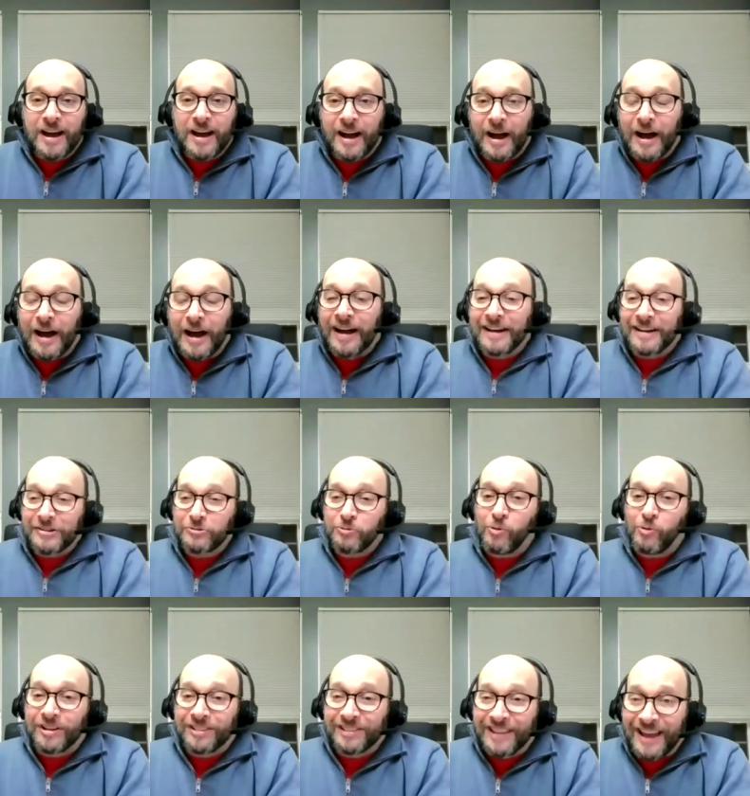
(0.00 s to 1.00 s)
Uh, I guess
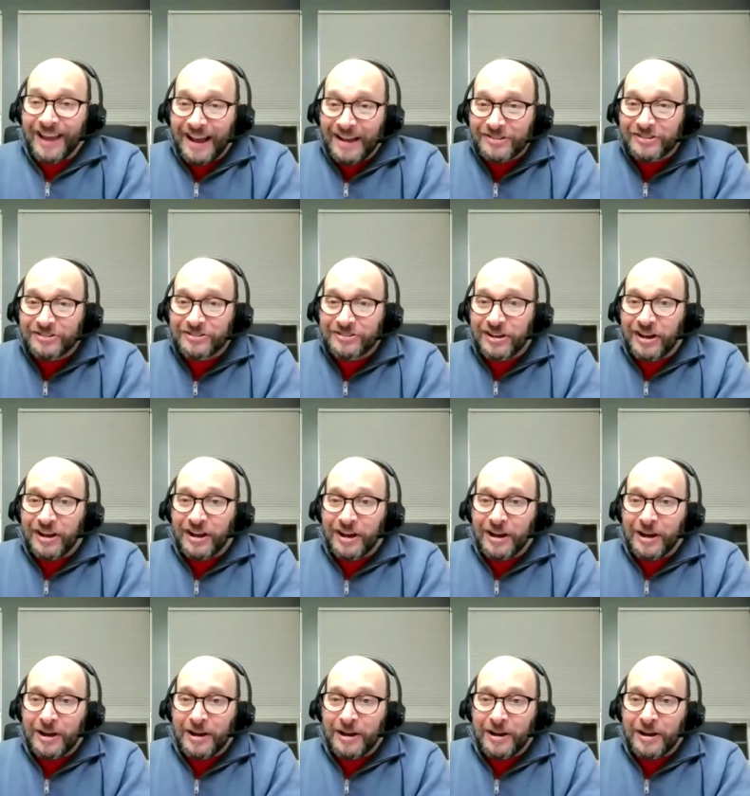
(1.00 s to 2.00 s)
one last
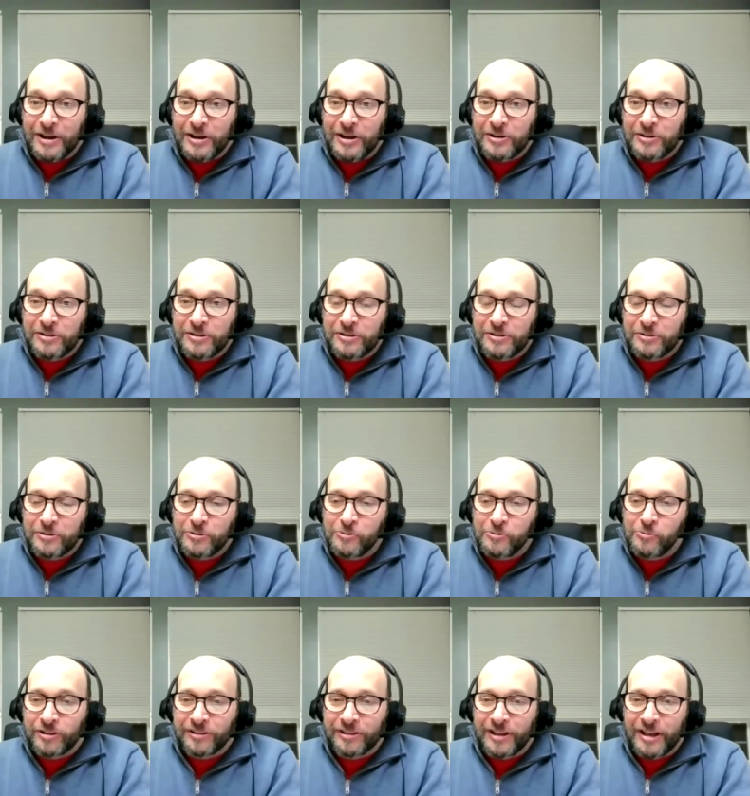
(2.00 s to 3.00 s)
uh,
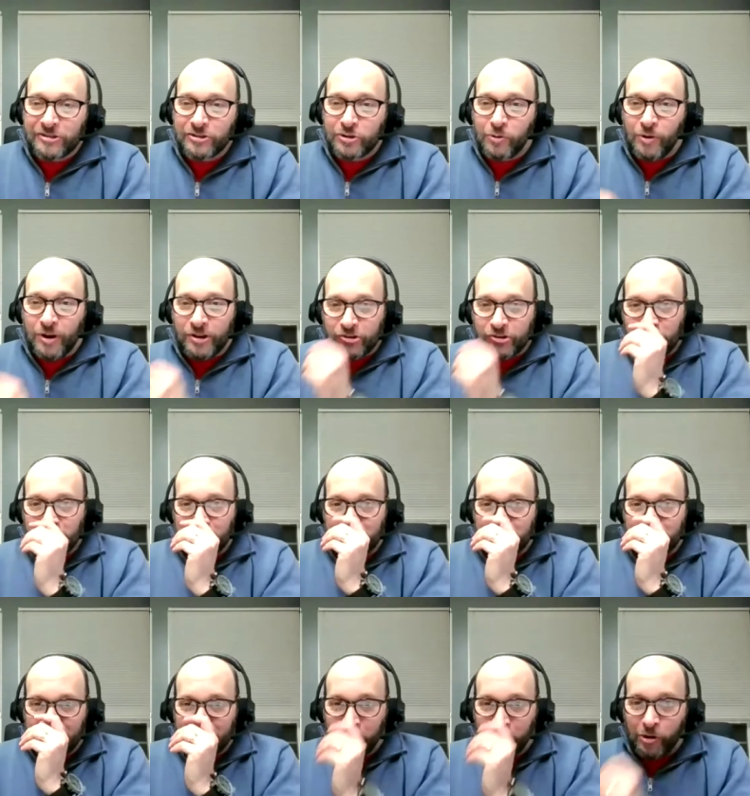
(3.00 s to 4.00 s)
one last question
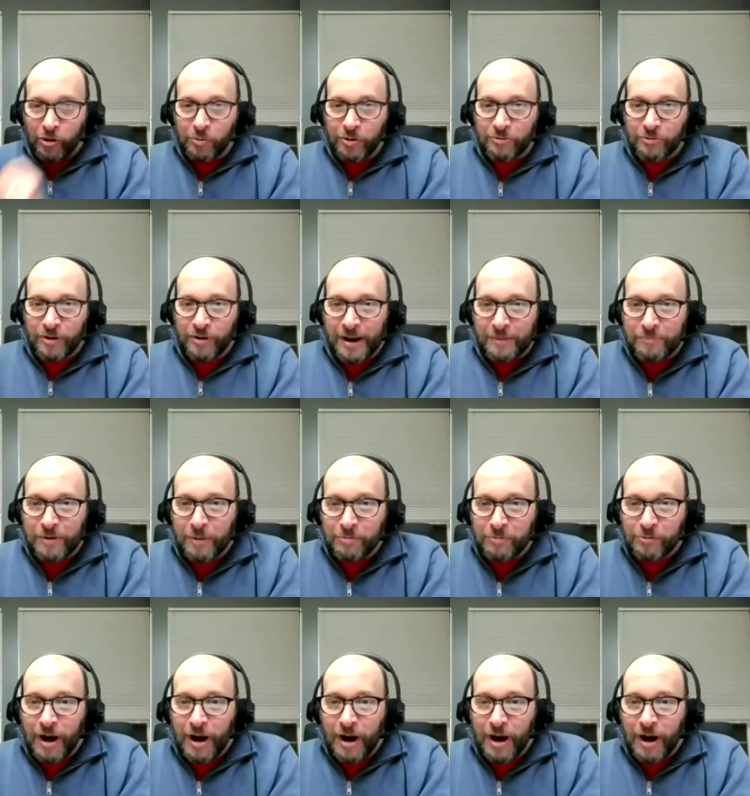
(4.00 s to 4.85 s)
before we wrap up.